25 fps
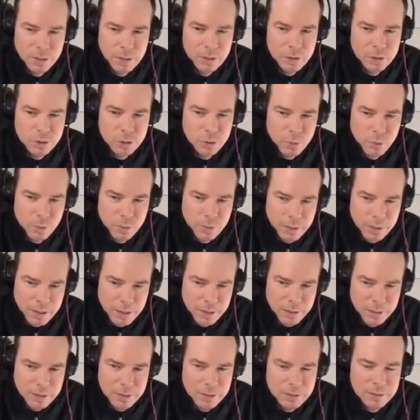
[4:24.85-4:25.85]
So
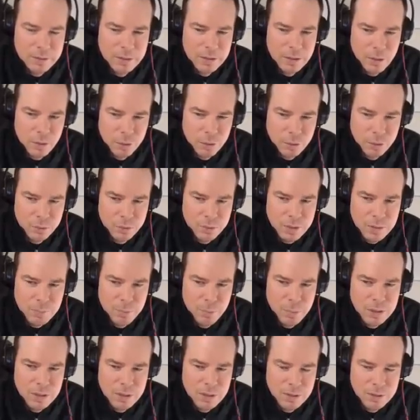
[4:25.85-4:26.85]
that is the only
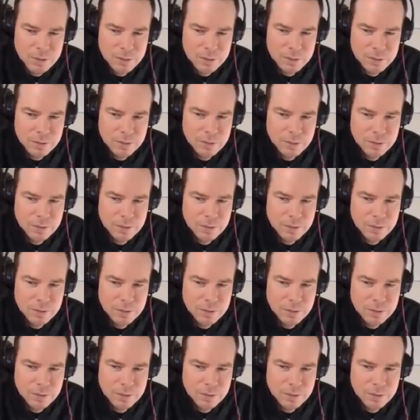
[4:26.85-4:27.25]
piece